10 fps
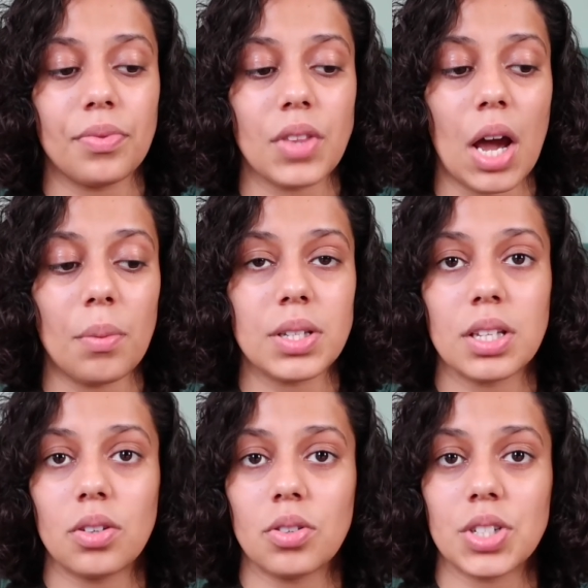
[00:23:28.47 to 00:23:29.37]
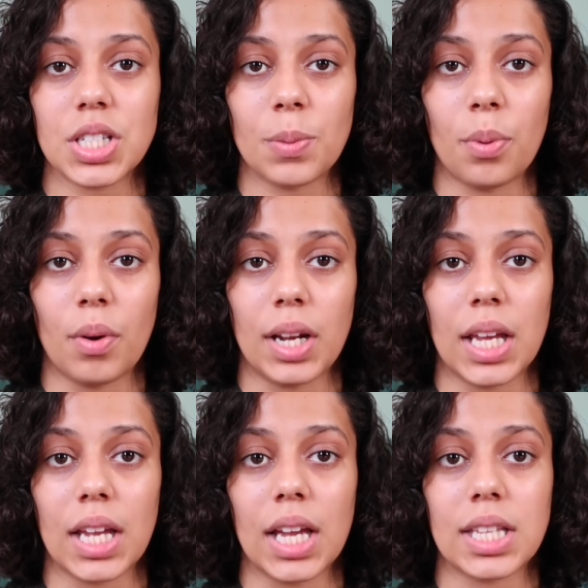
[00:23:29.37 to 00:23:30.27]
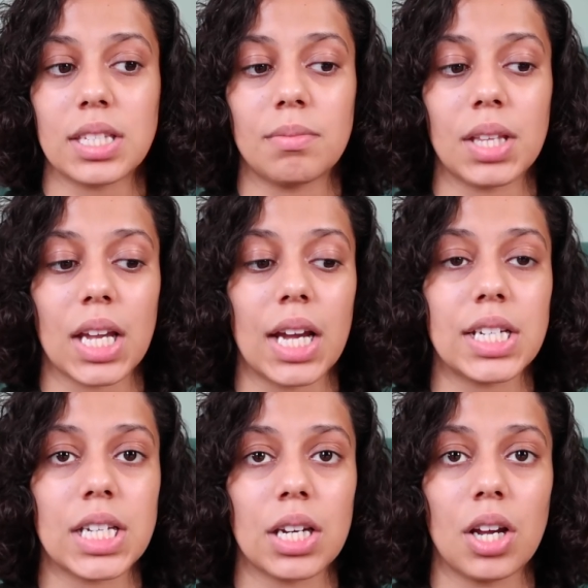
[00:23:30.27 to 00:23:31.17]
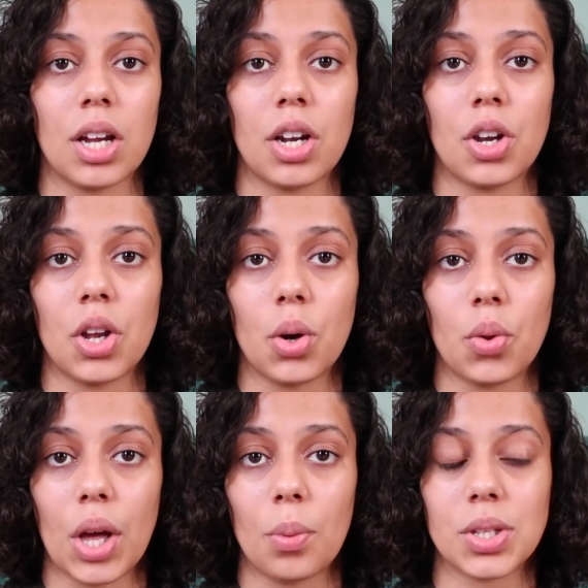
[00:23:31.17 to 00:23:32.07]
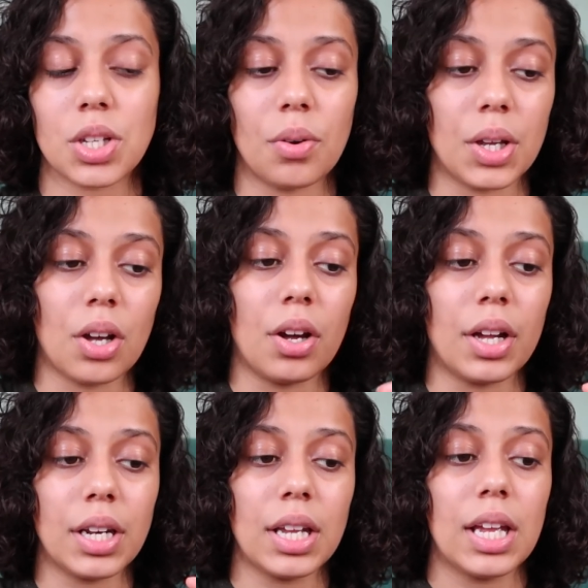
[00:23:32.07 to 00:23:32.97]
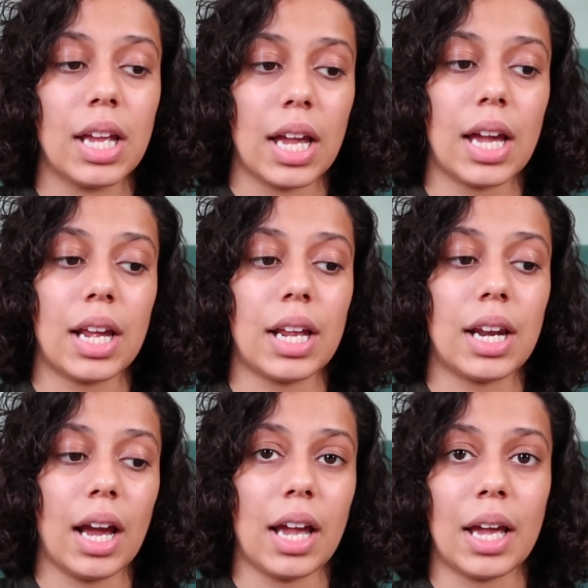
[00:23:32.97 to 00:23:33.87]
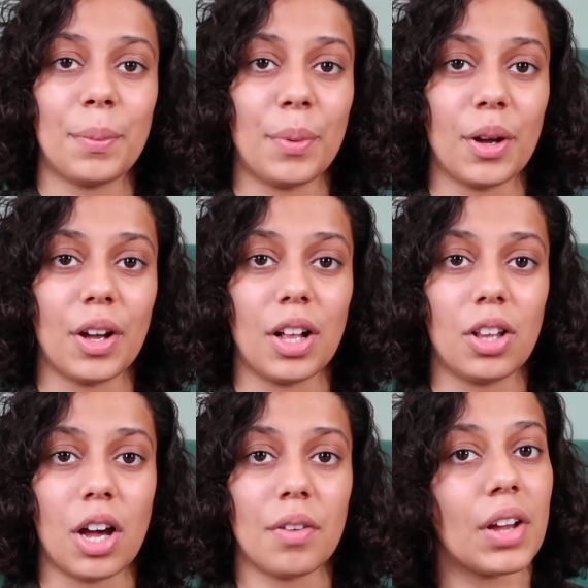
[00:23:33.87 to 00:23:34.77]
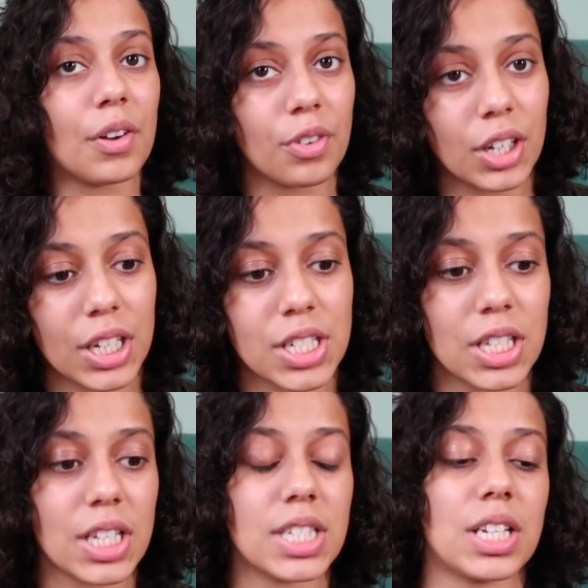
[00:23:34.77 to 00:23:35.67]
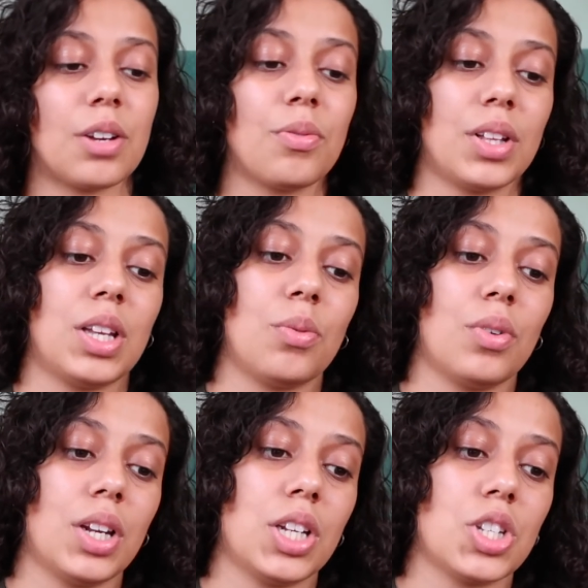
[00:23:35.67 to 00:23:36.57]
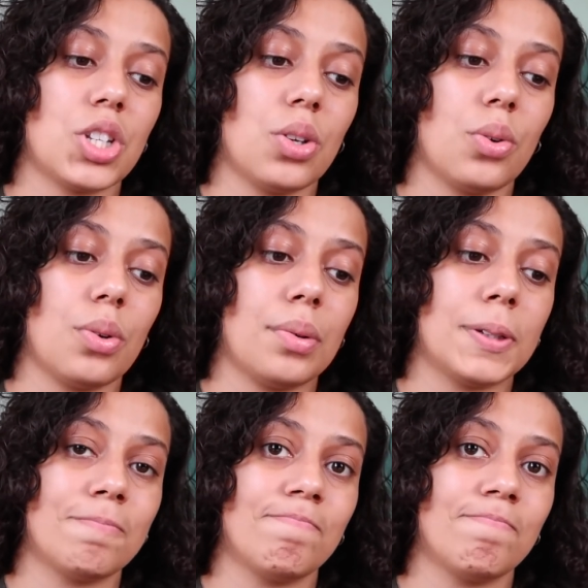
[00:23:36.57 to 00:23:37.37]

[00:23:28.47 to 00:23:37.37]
That was a little disappointing, and something I didn't know that was going on, and I had put a lot of effort into this, and I really wanted to